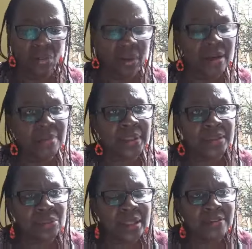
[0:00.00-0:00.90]
what have,
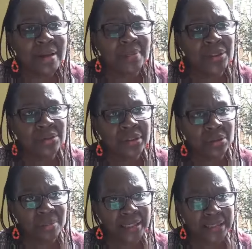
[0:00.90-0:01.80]
been, what have I been using
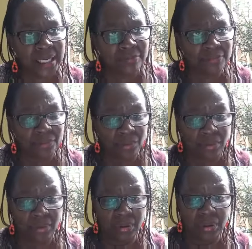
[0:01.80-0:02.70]
all my time for?